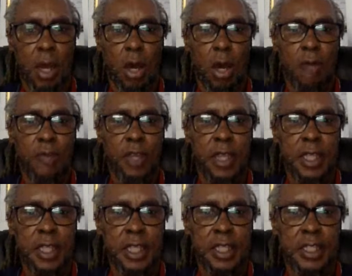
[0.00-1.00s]
On
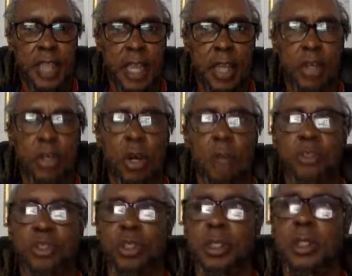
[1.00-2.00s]
the second
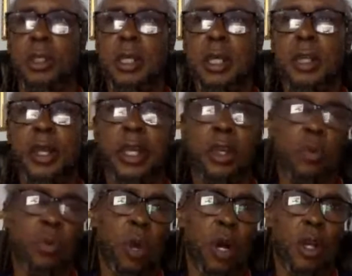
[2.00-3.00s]
option, they can
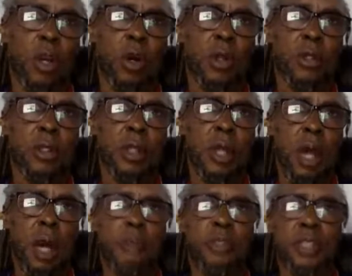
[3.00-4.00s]
work on
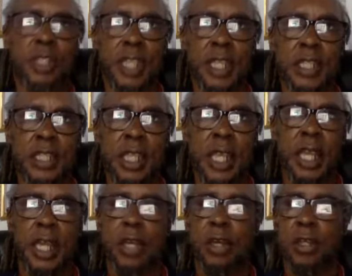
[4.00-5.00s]
up to 60
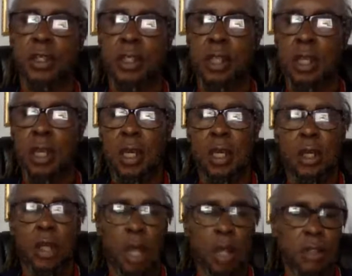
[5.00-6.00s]
acres,
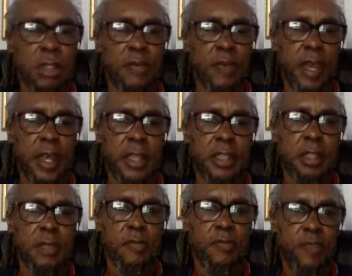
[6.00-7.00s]
cultivate
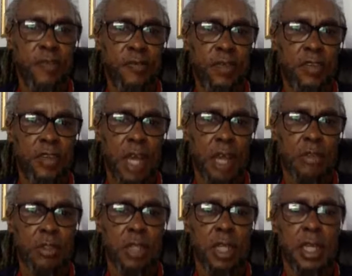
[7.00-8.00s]

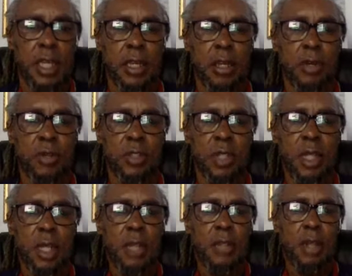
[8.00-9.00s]
50,000 kilos,
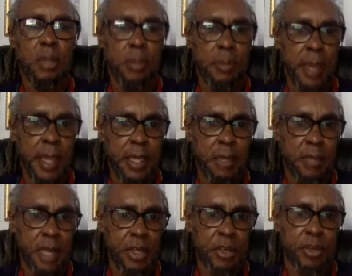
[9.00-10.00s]
they'll be paid $1
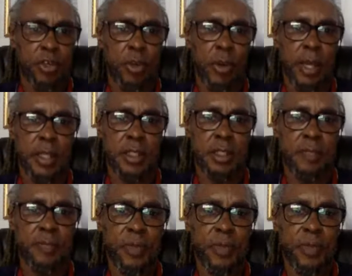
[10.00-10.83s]
million US.